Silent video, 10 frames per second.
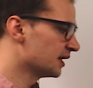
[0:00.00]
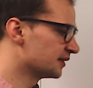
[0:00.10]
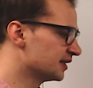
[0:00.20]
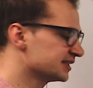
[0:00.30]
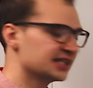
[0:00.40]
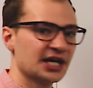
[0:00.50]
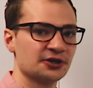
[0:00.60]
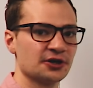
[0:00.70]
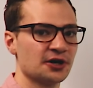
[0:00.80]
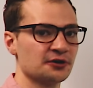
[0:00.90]
And this
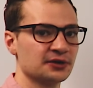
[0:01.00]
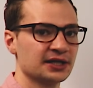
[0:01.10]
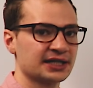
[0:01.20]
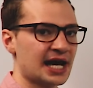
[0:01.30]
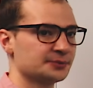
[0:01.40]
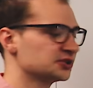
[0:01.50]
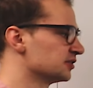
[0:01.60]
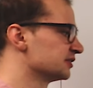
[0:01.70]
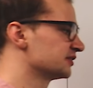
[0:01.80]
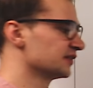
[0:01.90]
arrow captures